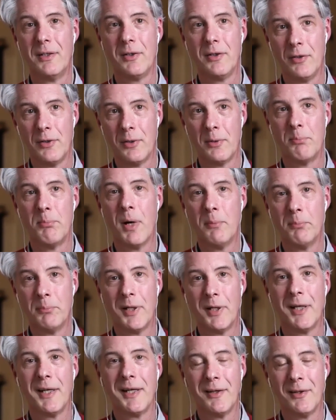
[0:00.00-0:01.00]
you're
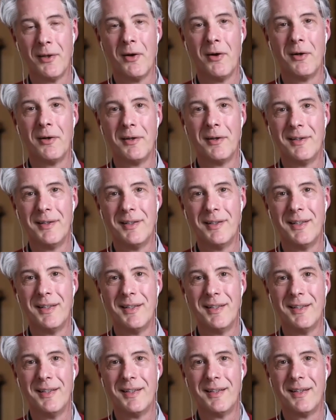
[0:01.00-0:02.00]
bumbling along.
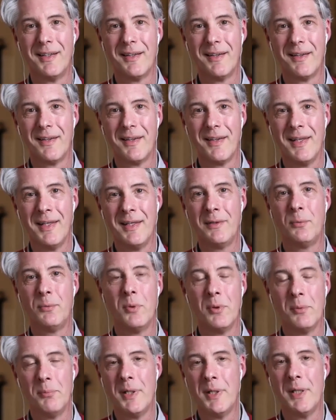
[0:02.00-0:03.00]
It
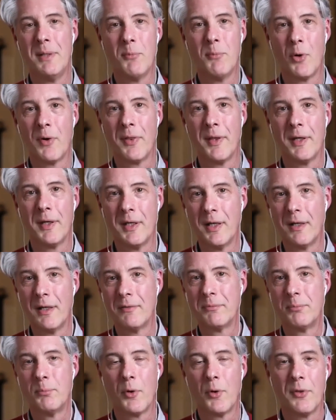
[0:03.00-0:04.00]
will be more than
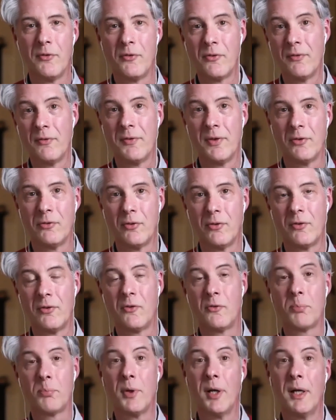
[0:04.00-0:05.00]
enough, more than sufficient
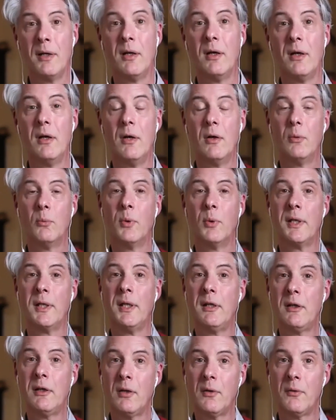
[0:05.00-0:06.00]
to spread what
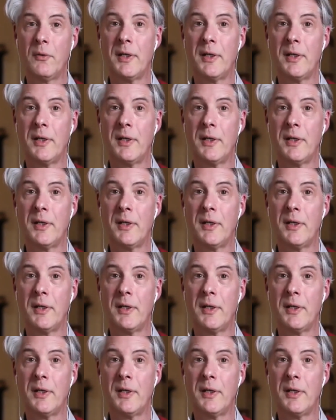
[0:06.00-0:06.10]
he called